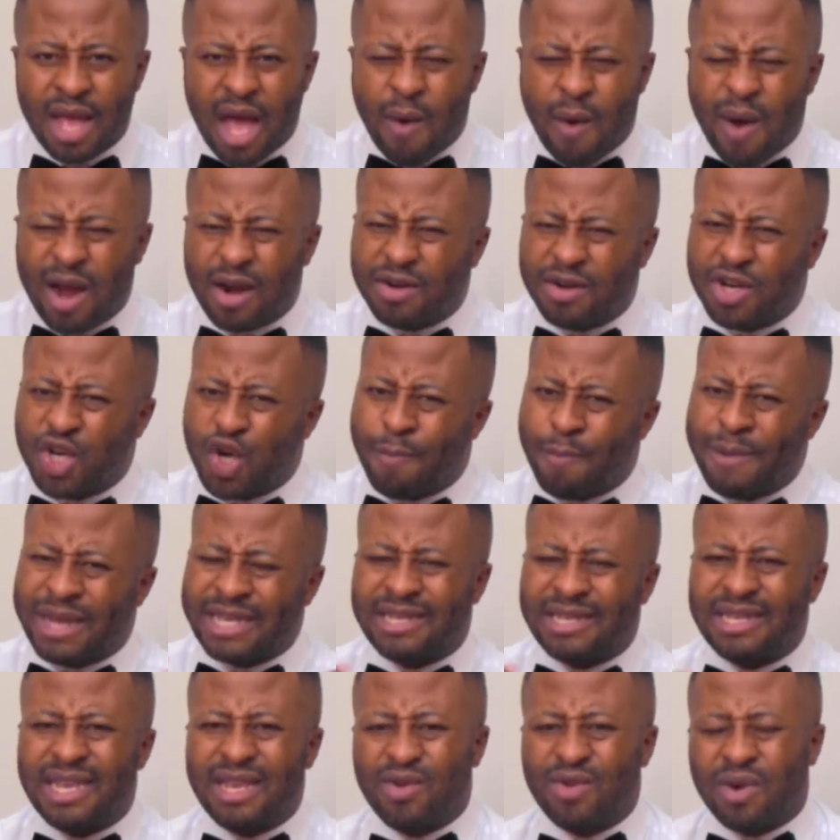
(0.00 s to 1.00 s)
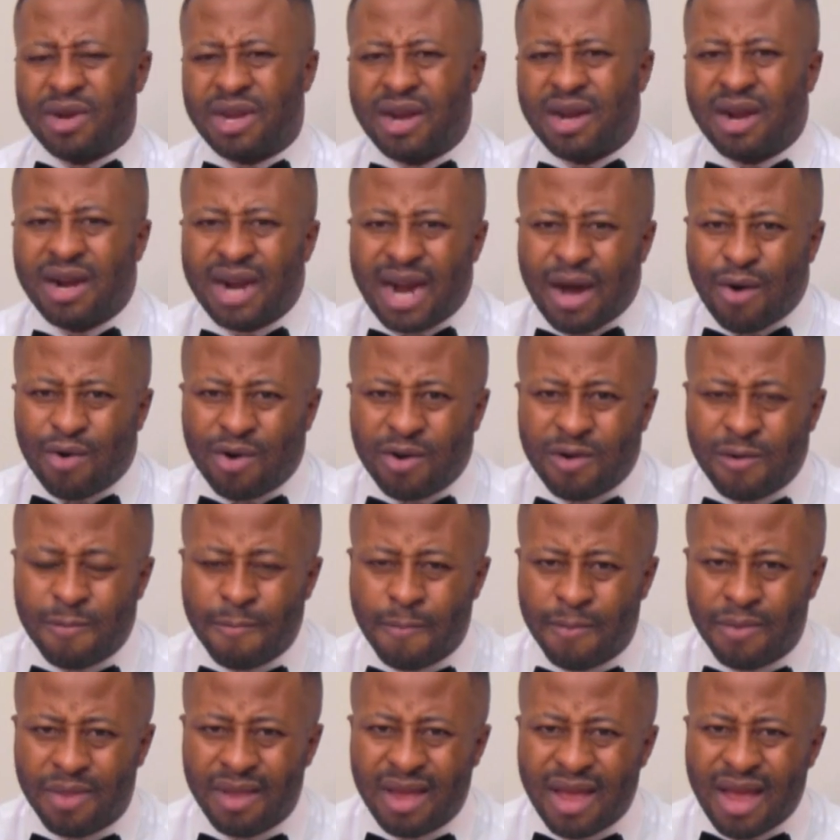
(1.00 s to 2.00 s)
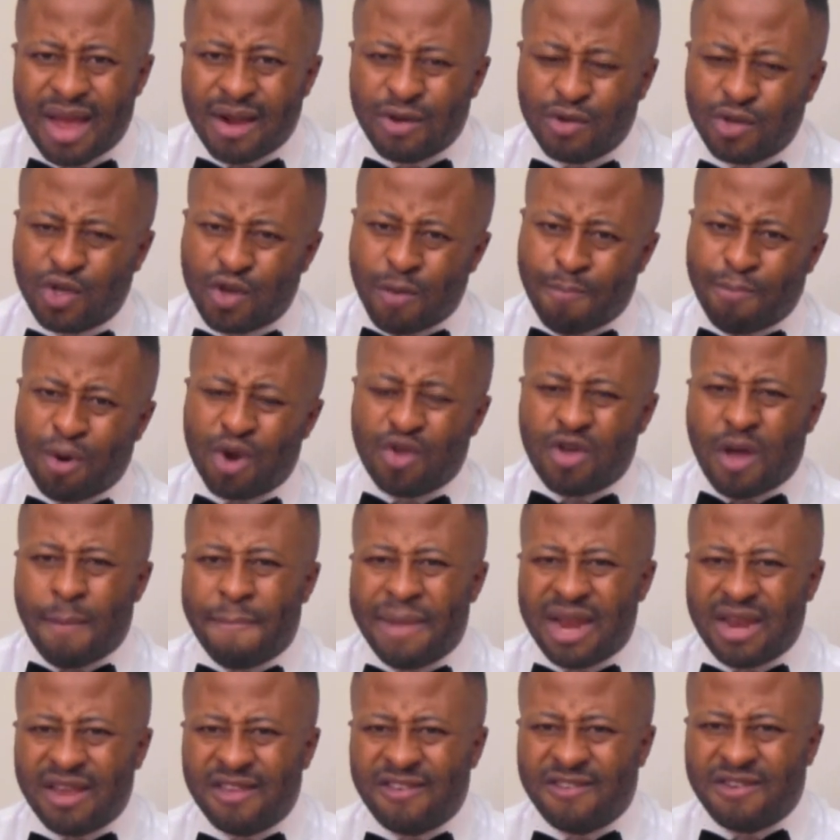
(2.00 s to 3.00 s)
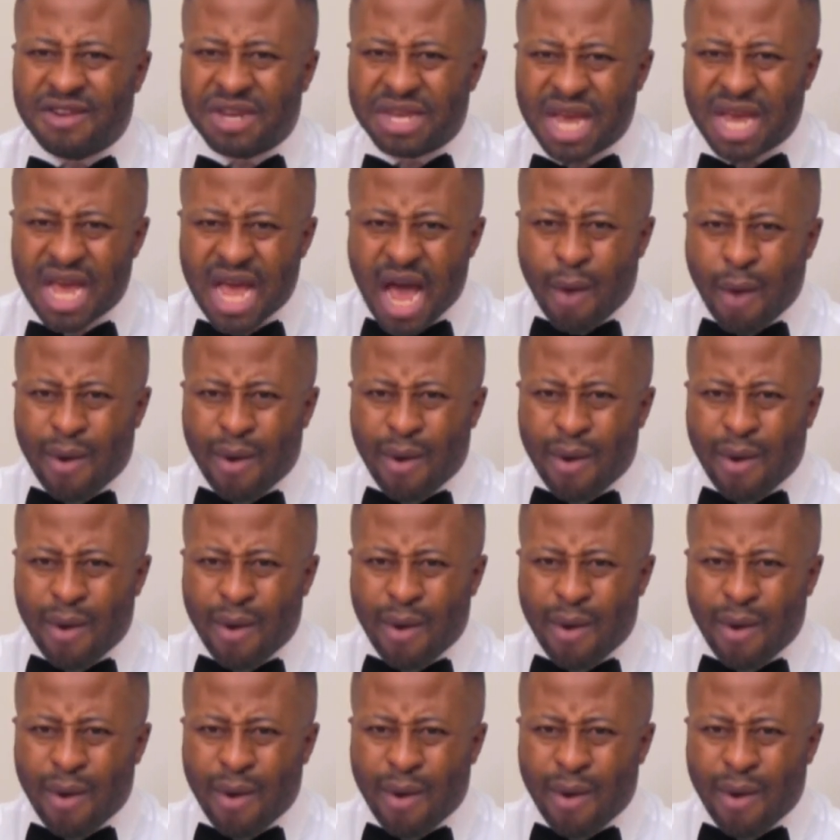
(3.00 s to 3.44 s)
I want to drop a seat on the ground to support your ministry.